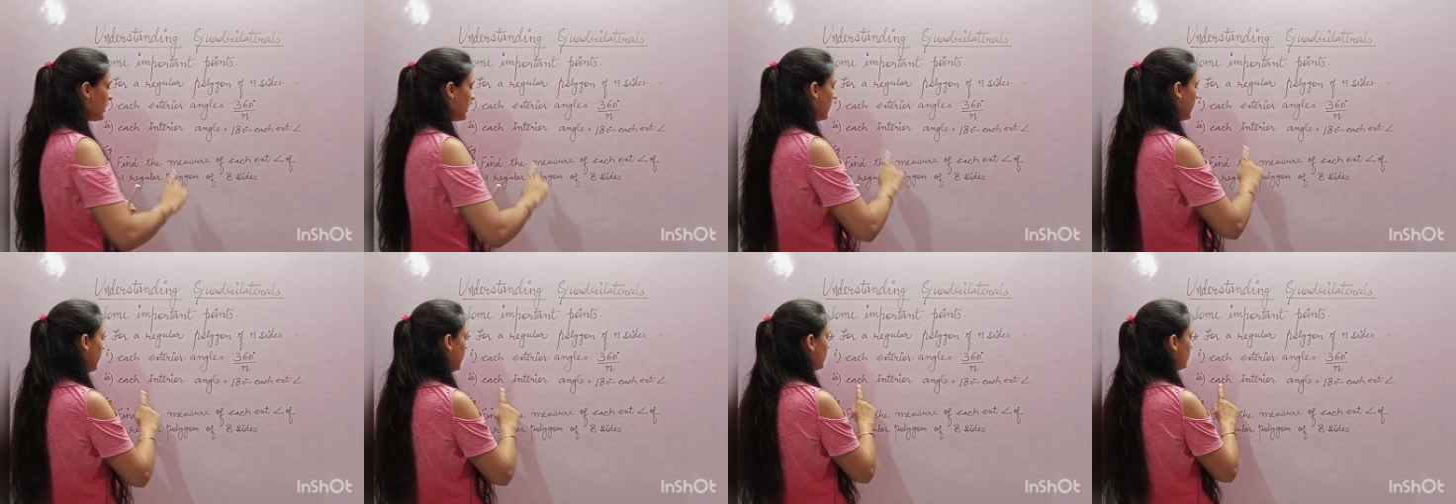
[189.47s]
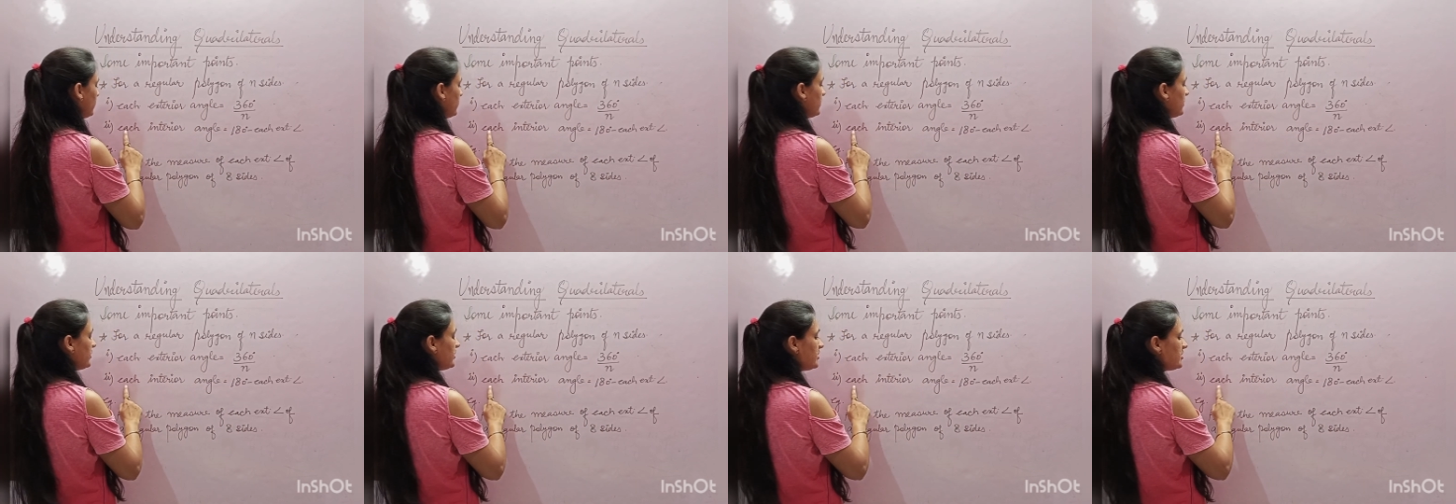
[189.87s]
And
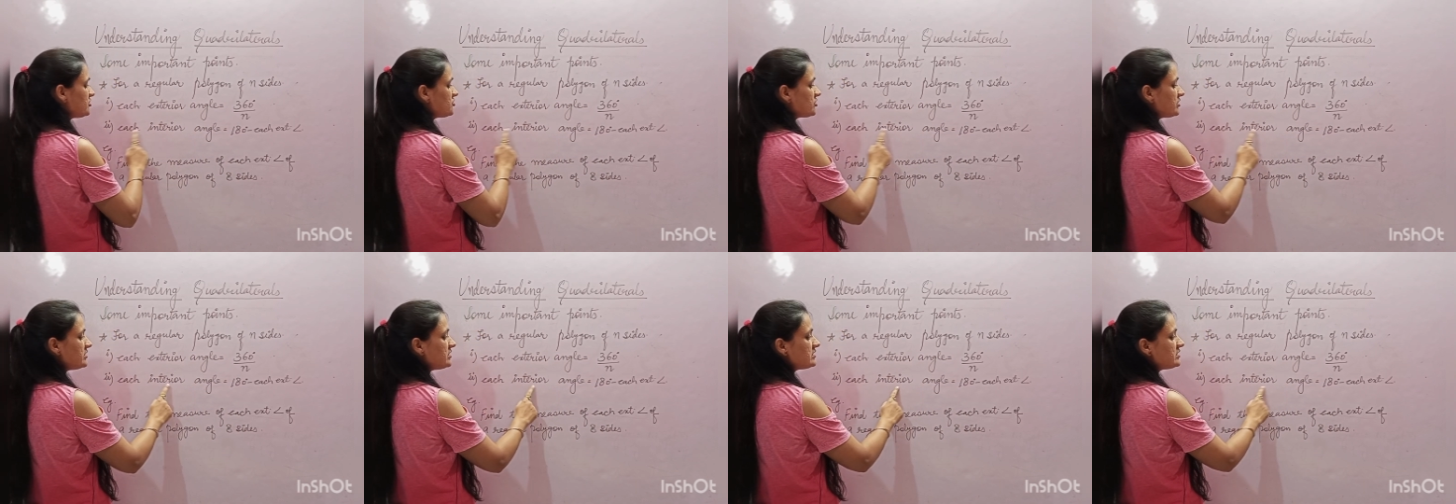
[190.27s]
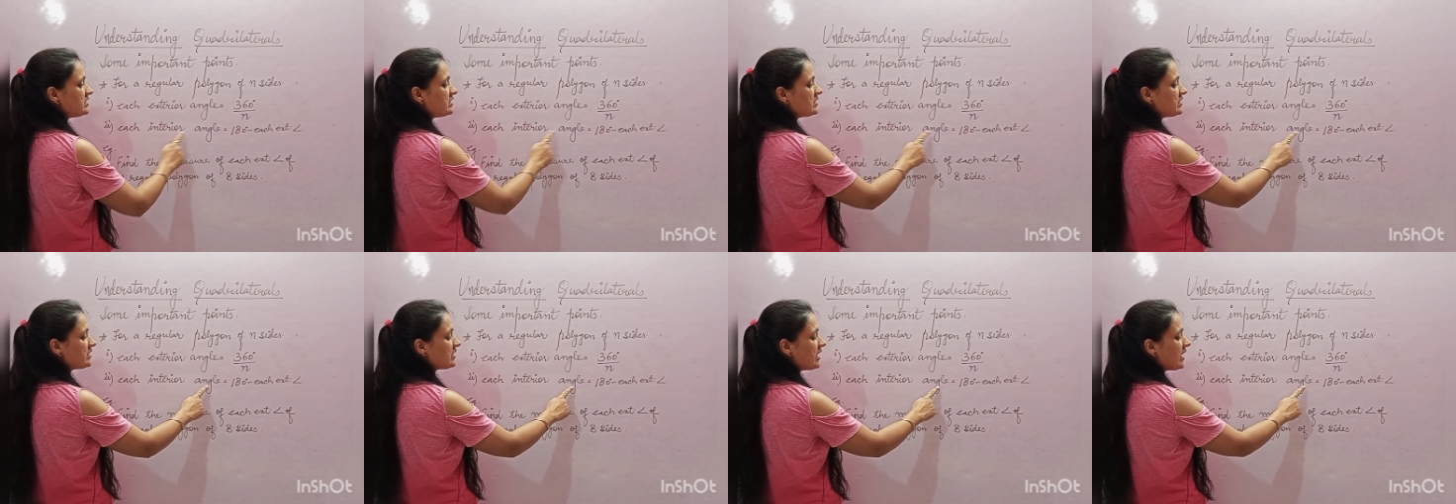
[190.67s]
each
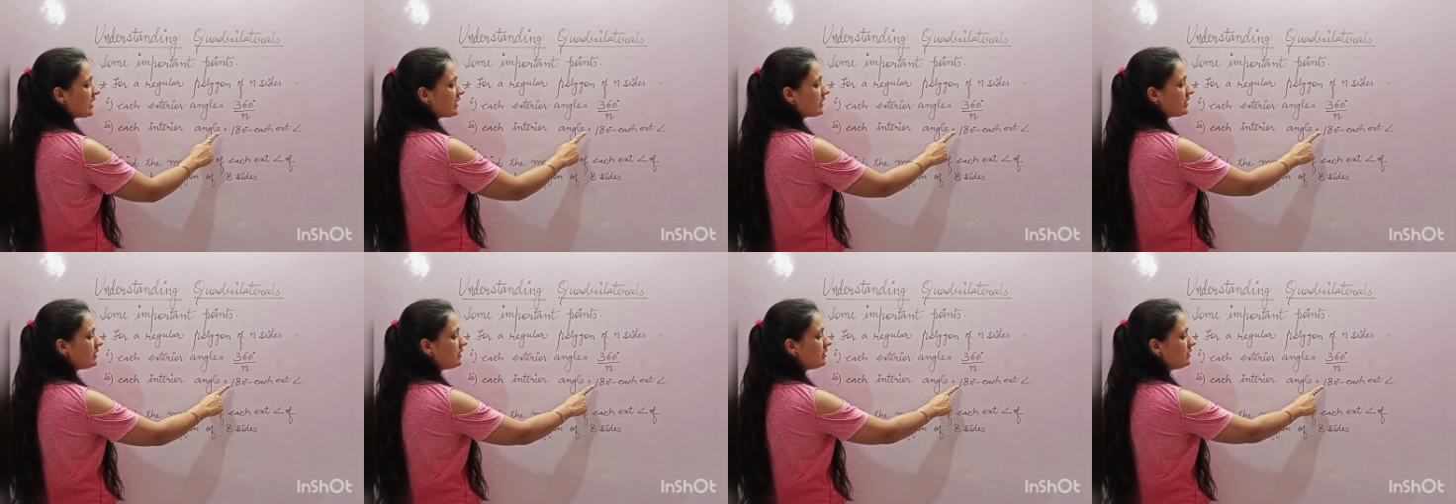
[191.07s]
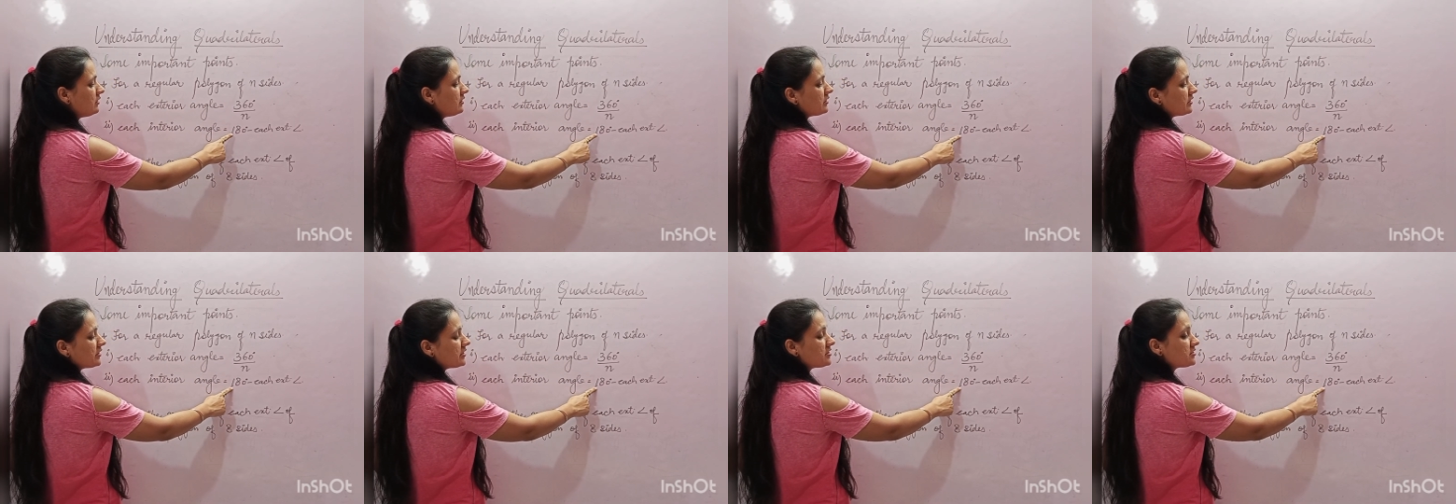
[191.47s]
interior angle
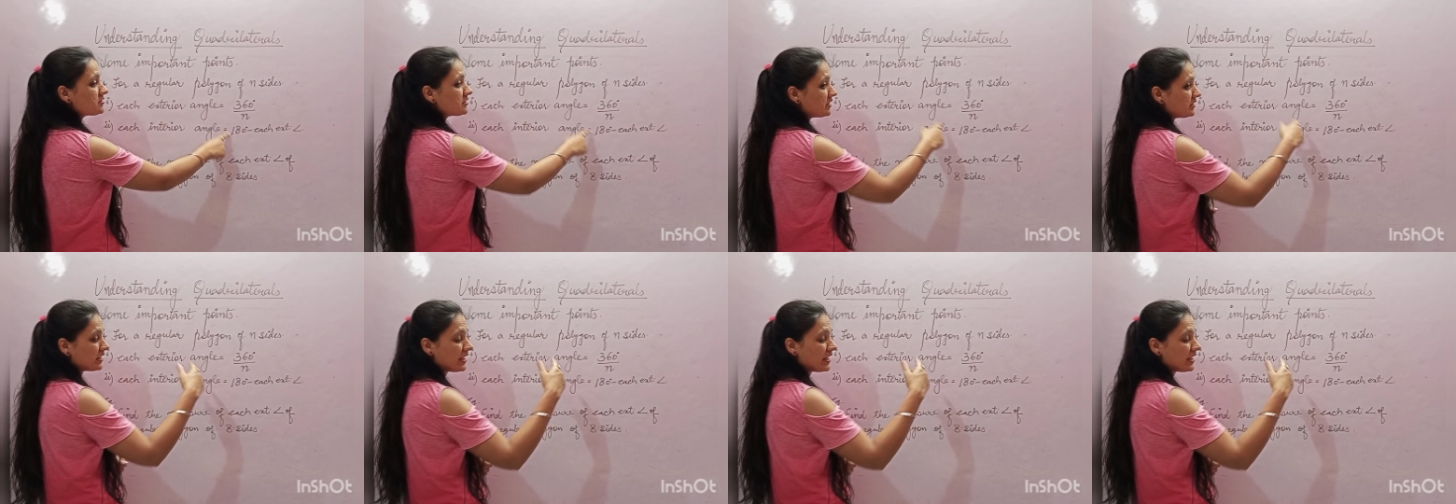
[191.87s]
is,